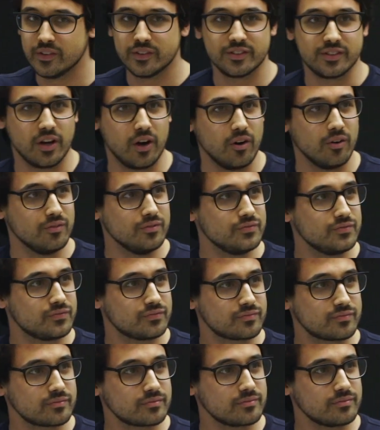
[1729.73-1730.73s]
So
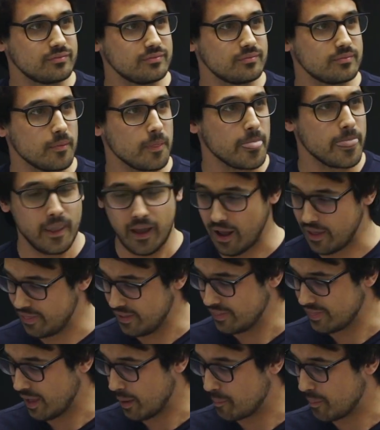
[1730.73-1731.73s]
I
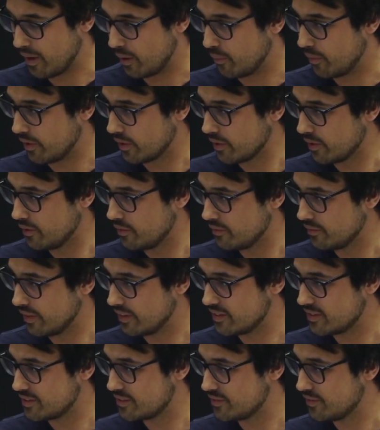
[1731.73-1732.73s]
think that might work.
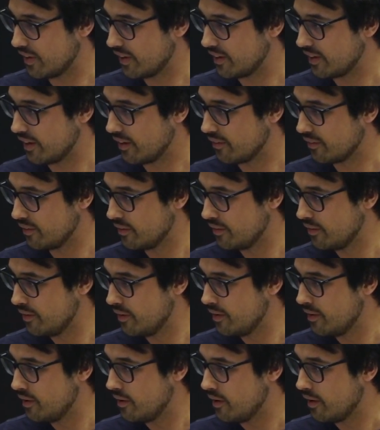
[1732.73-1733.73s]
Let's find out.
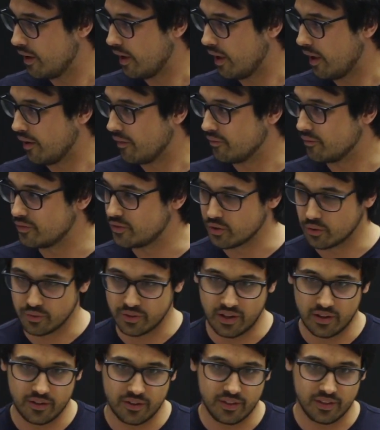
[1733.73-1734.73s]
So
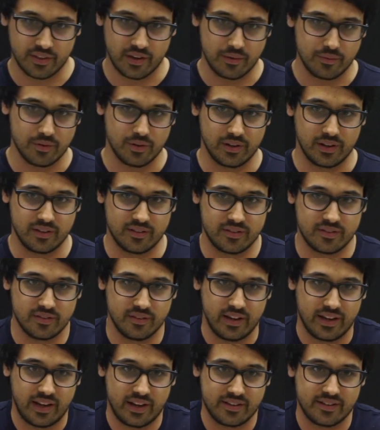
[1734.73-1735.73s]
the other thing that I'm doing
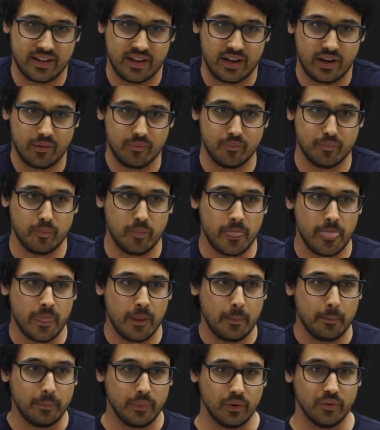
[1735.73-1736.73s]
is, like I said, I'm
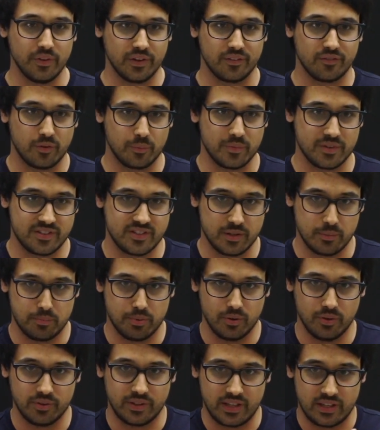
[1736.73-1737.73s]
building from the
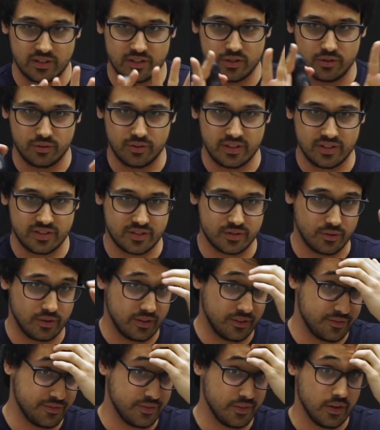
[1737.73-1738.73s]
simple into this
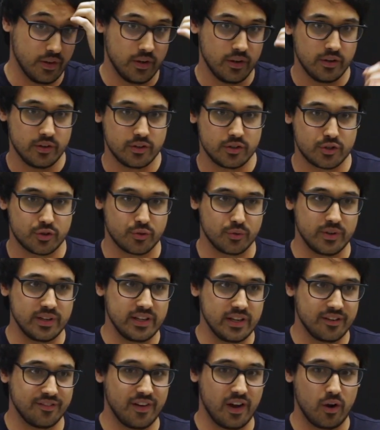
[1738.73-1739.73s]
sort of
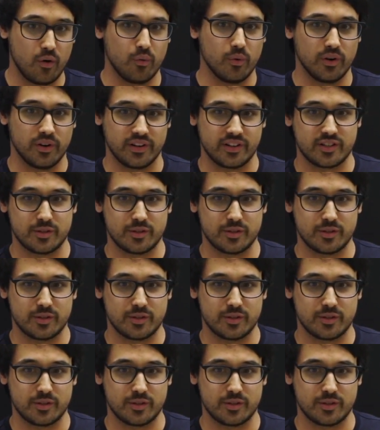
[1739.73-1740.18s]
tree of outward